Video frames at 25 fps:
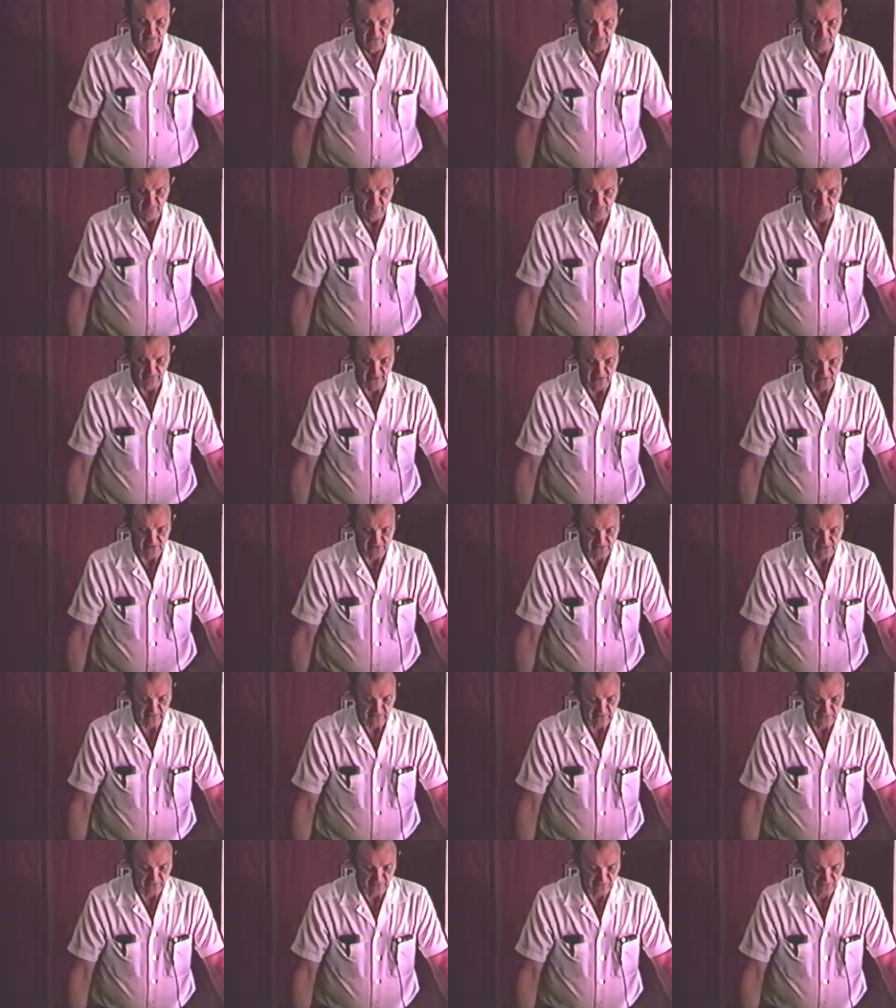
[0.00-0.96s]
But
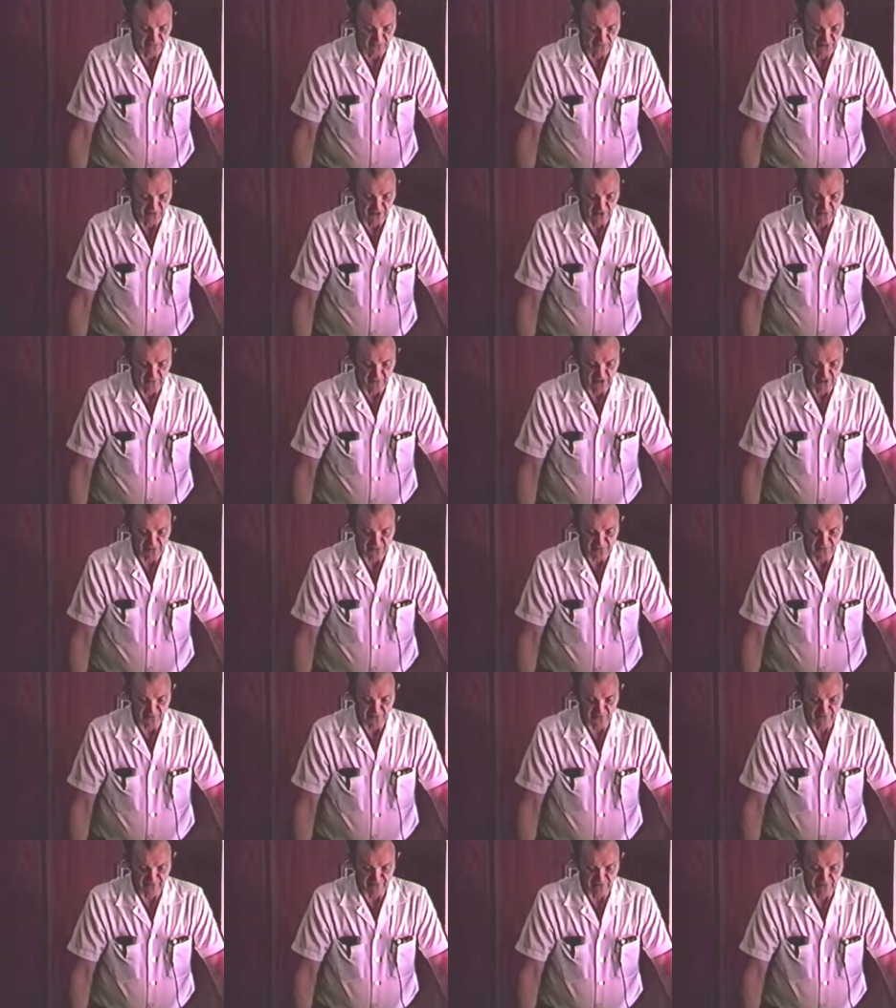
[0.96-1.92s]
to my
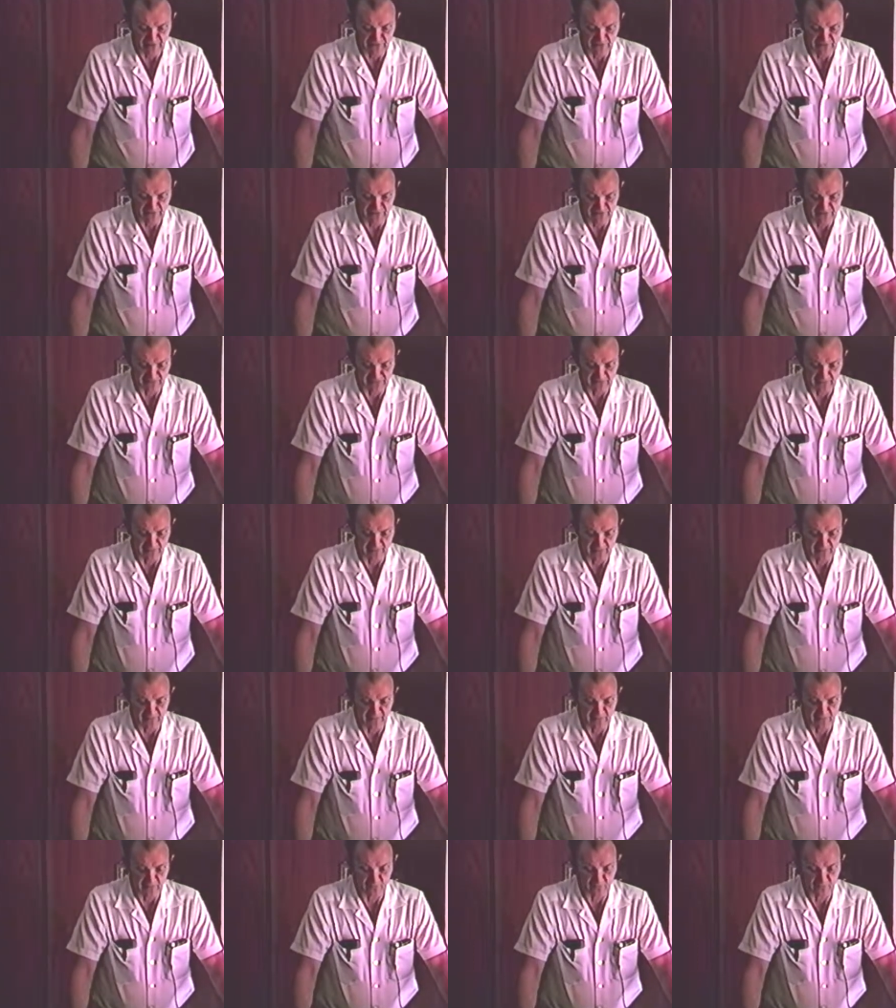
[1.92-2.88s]
amazement, I found that the
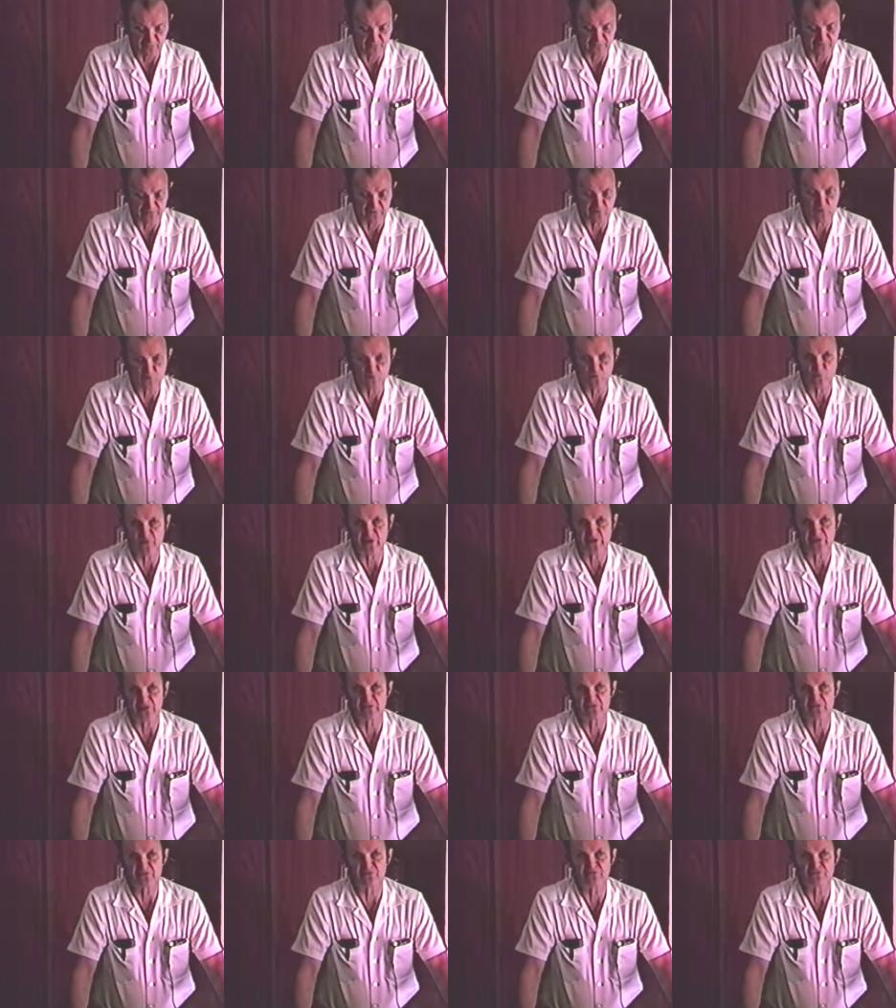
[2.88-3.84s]
people were very
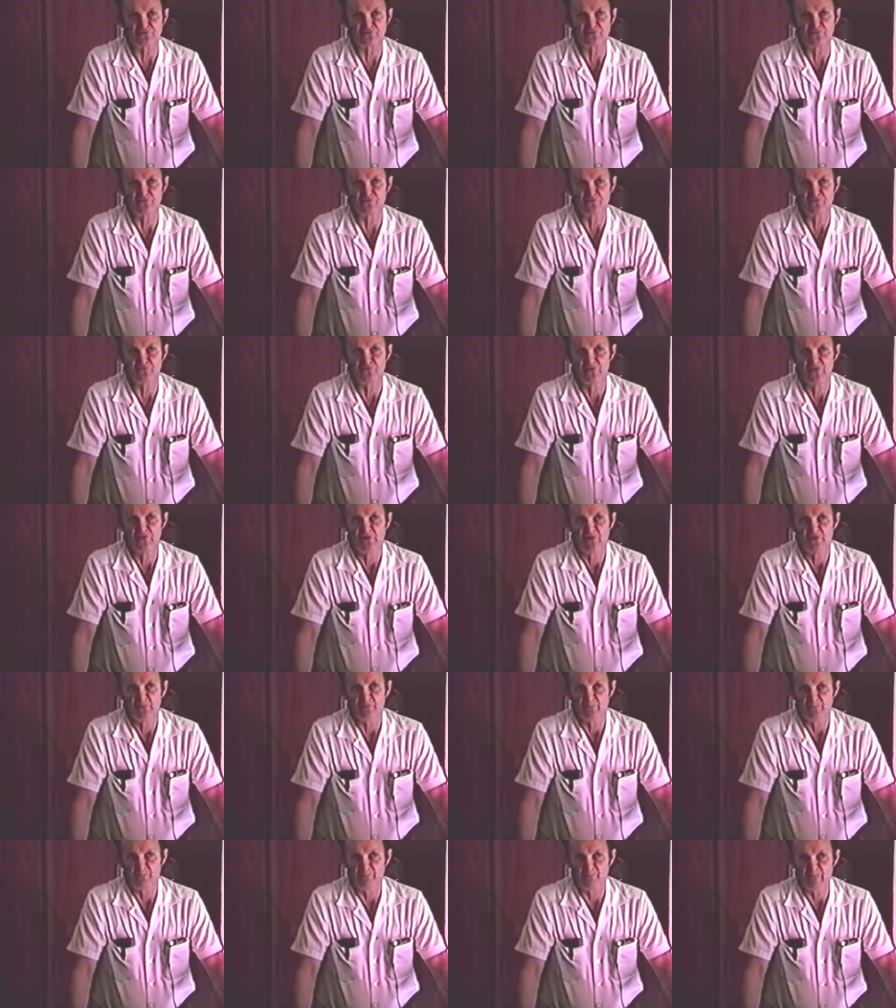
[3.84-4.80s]
quick to
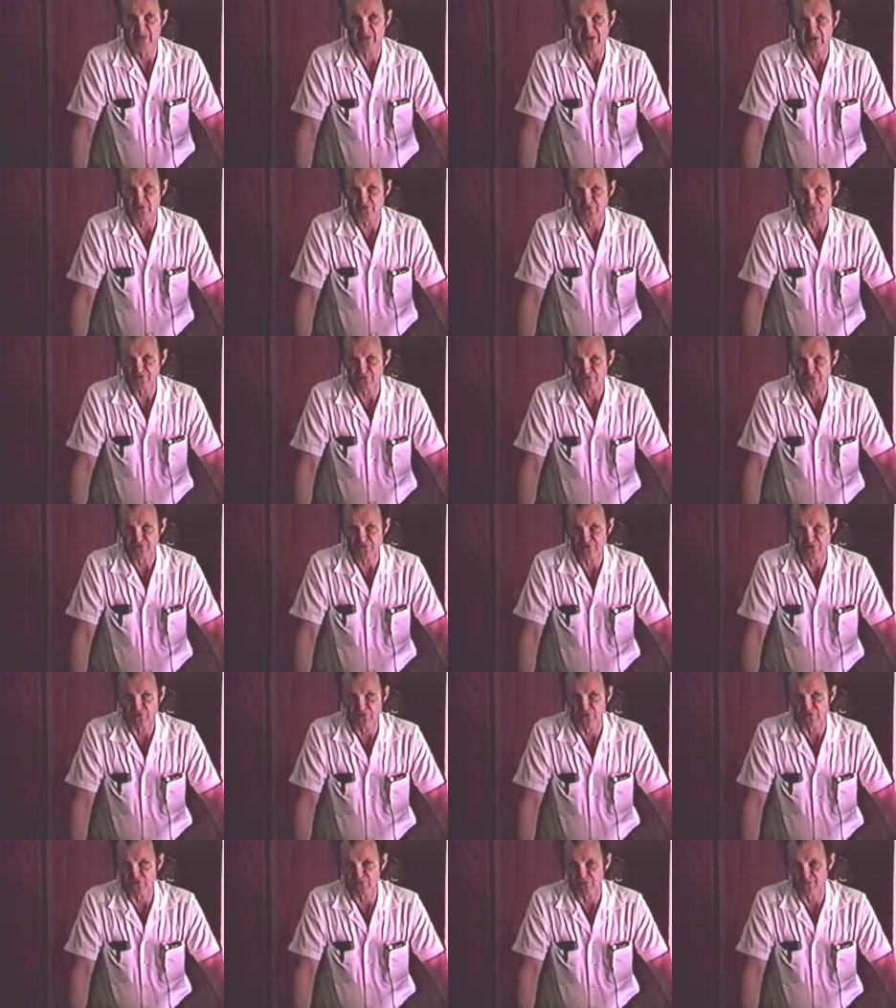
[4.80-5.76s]
bow to this
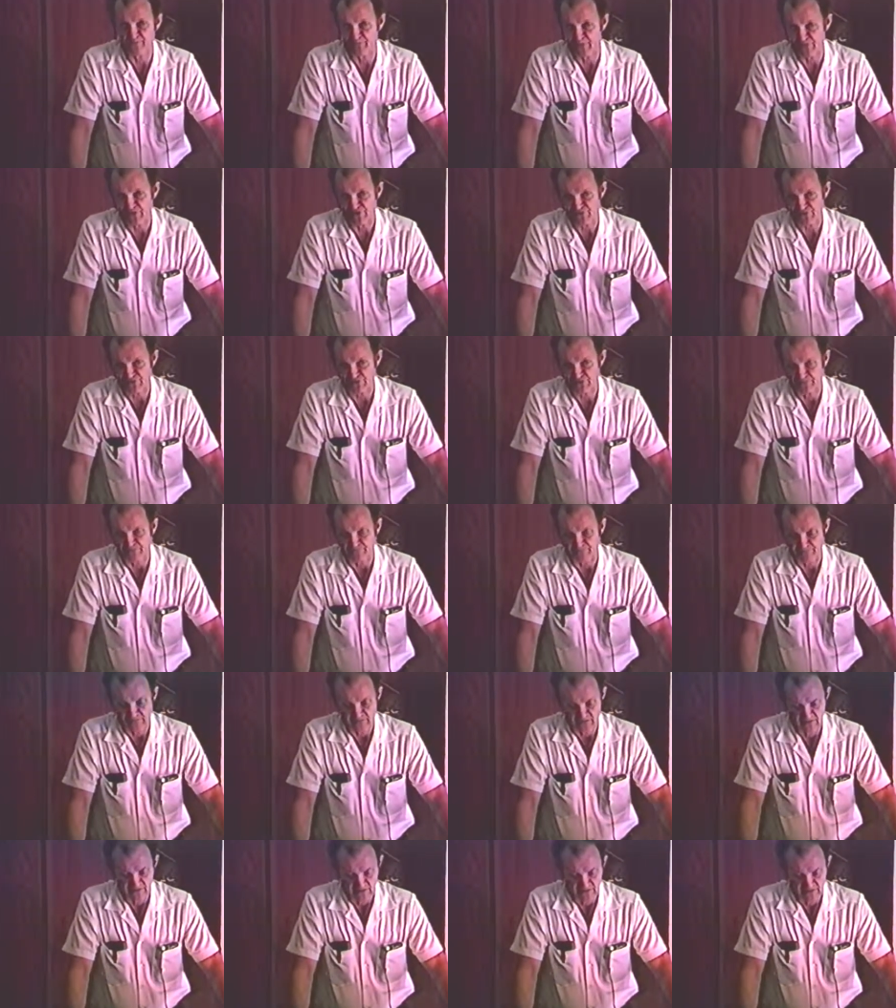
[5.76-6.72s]
kind of pressure.
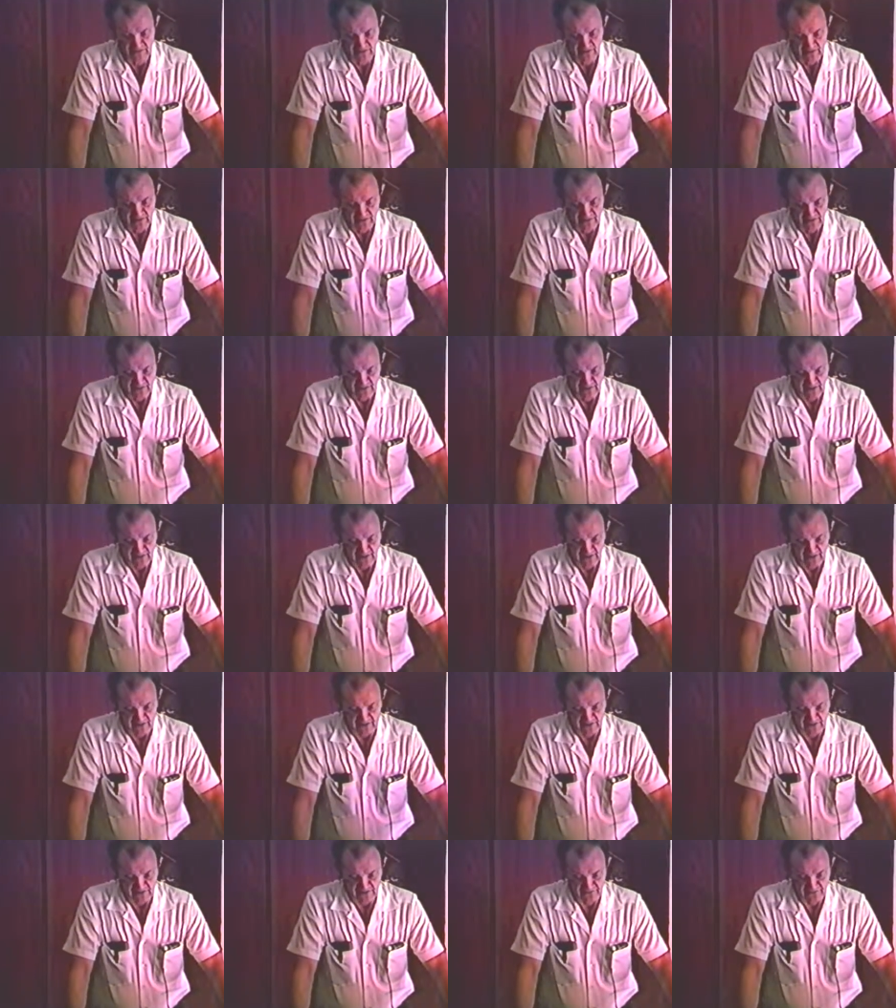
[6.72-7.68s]

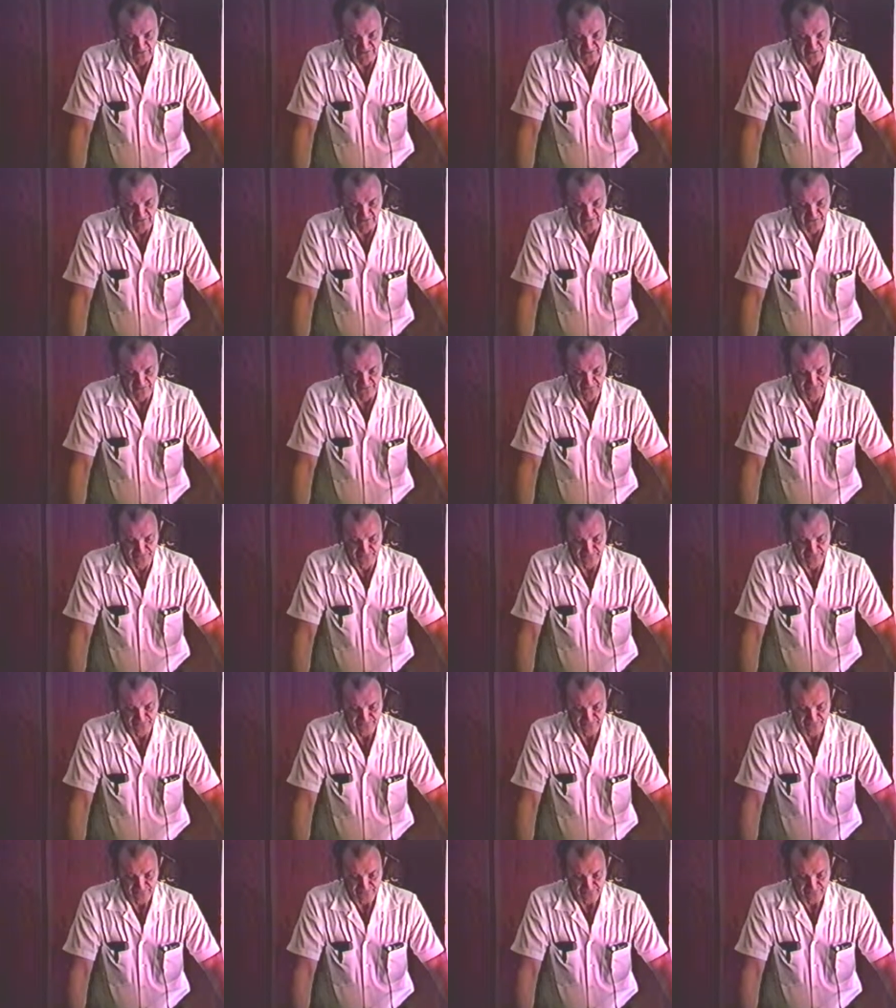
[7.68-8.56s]
And um,